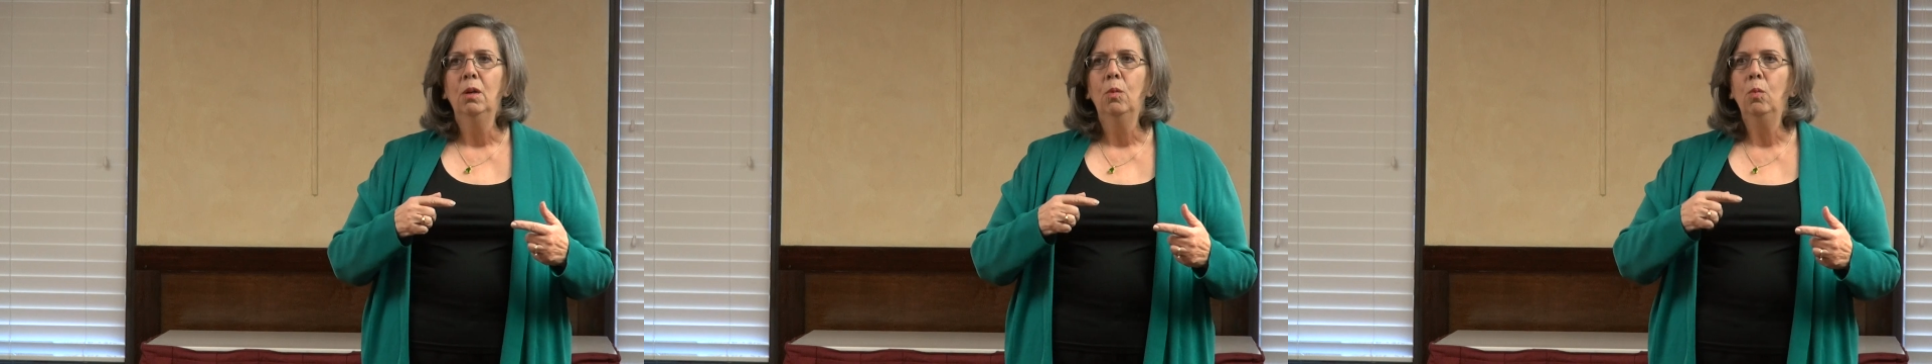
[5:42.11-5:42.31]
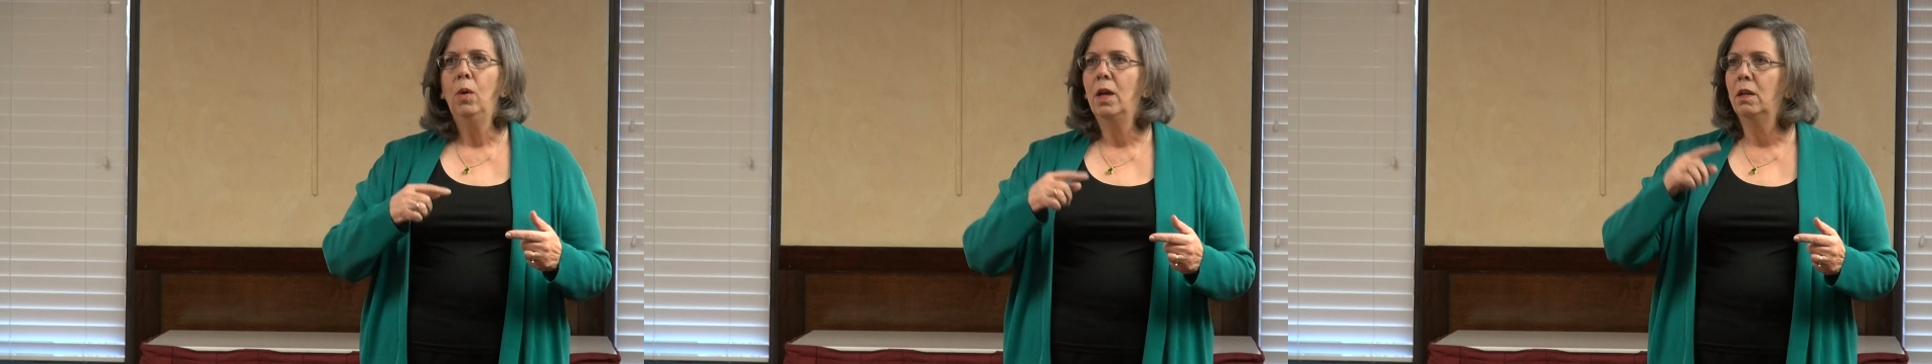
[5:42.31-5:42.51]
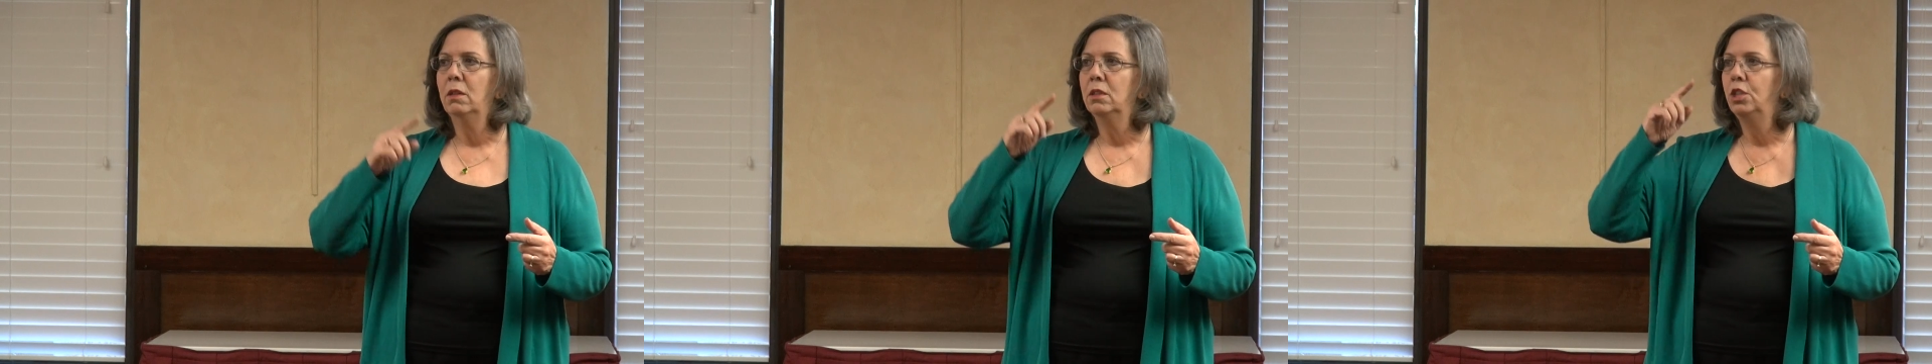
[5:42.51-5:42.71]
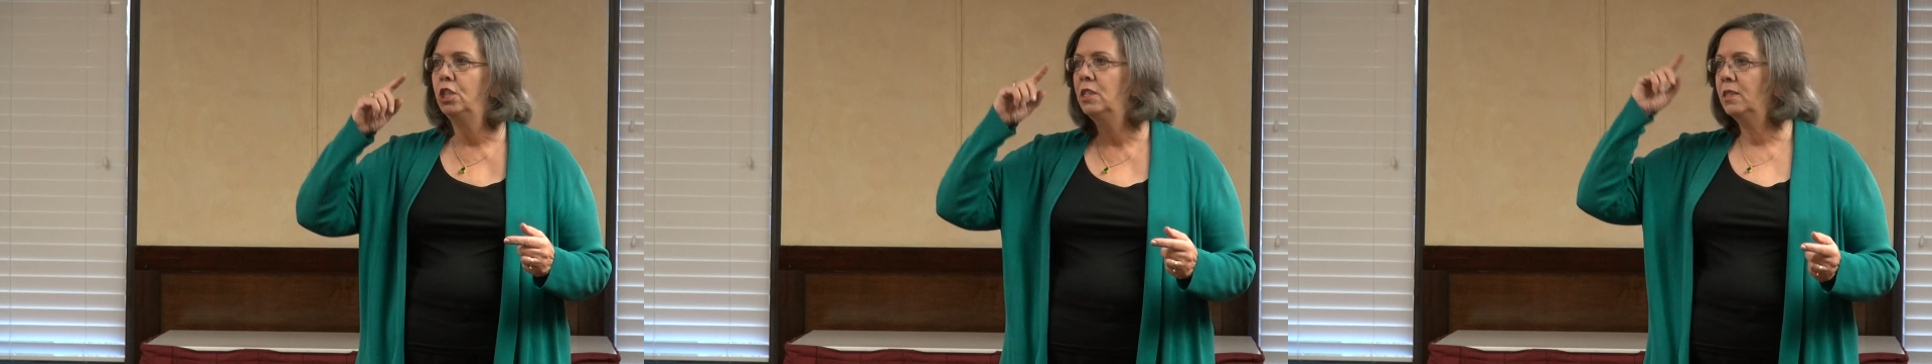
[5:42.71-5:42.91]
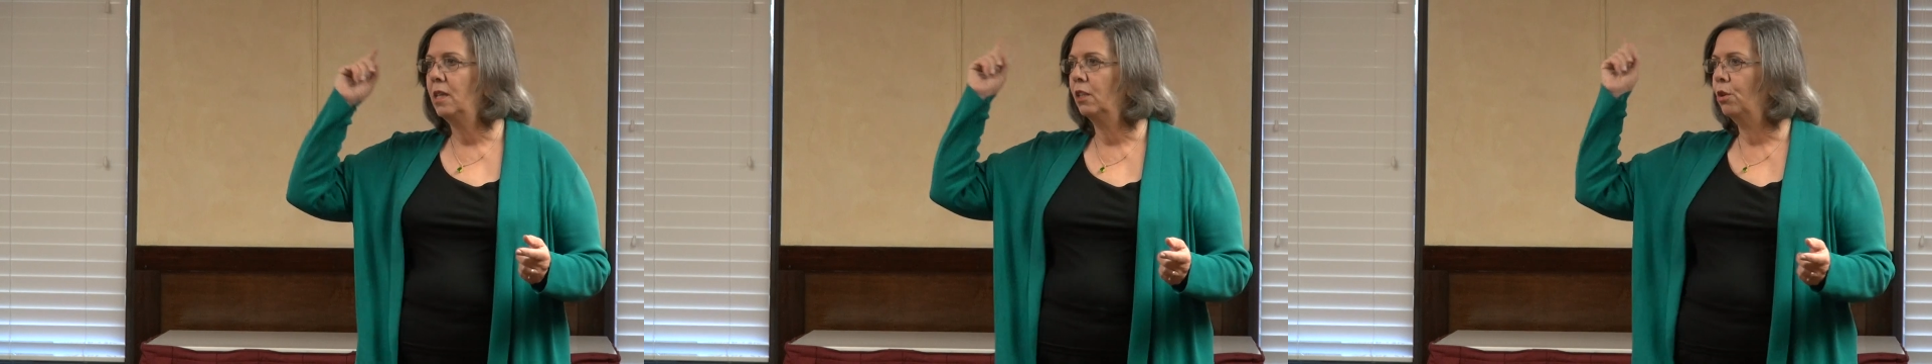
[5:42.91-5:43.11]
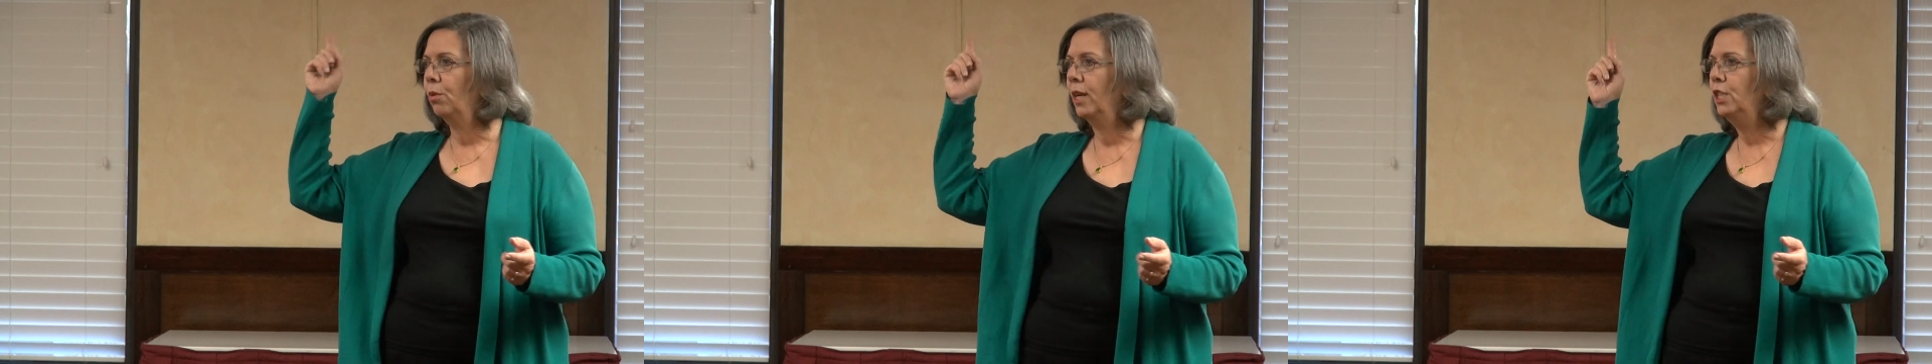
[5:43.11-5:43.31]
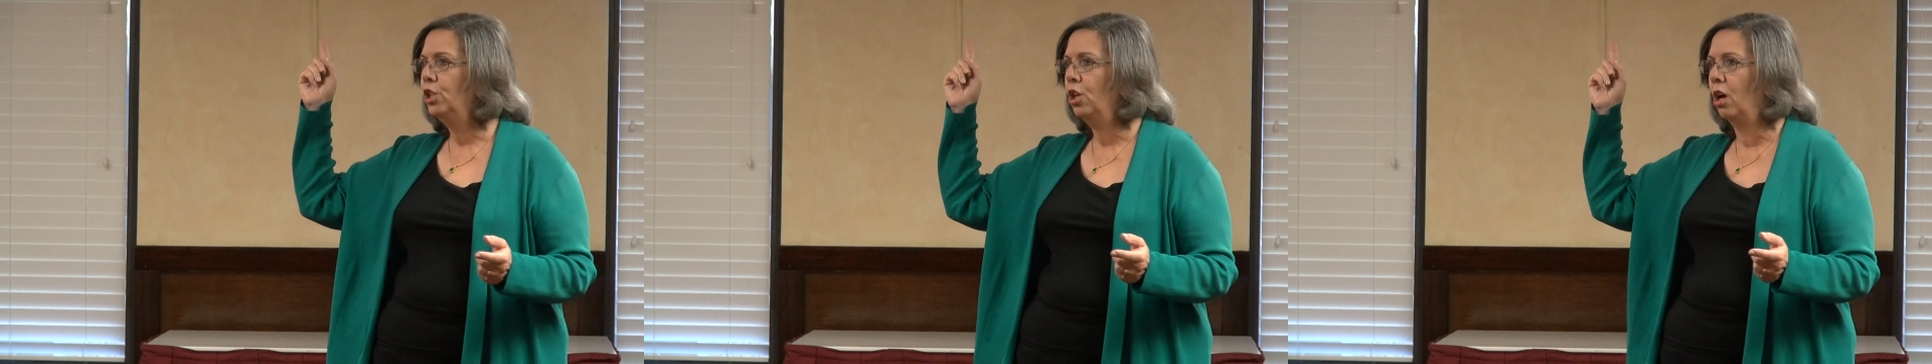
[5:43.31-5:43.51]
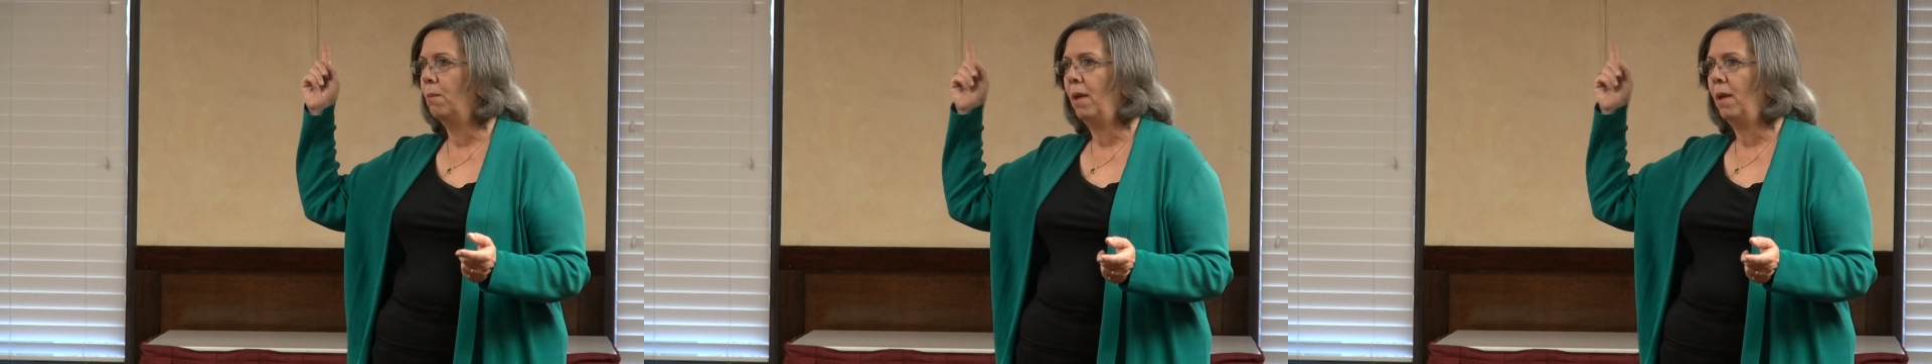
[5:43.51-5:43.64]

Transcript: well, she said Crenshaw,